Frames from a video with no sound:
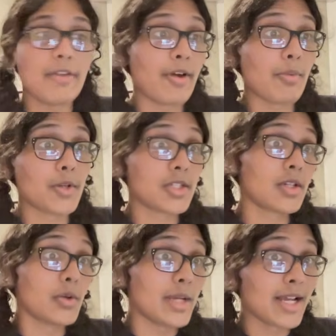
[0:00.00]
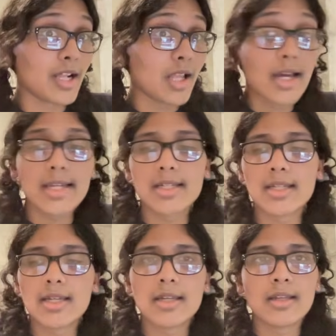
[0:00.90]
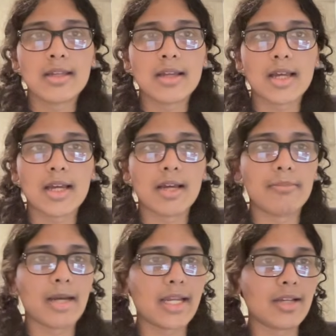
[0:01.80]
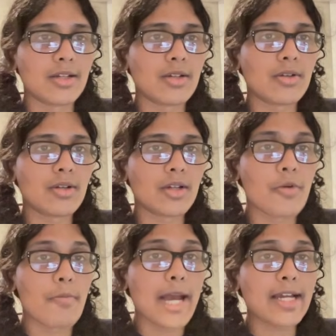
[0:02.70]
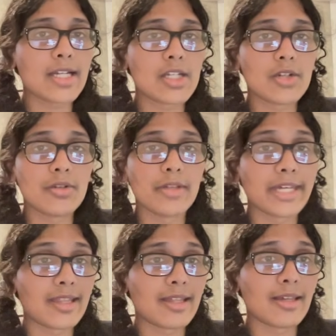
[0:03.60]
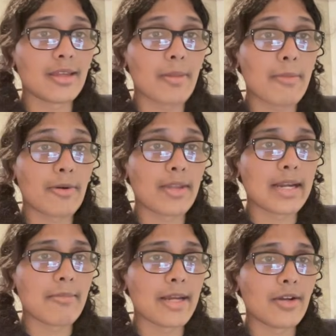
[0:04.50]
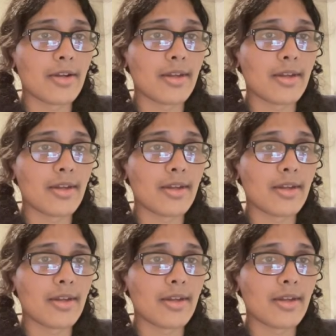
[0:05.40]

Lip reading: so inclined, I could go back to like the paper that I made on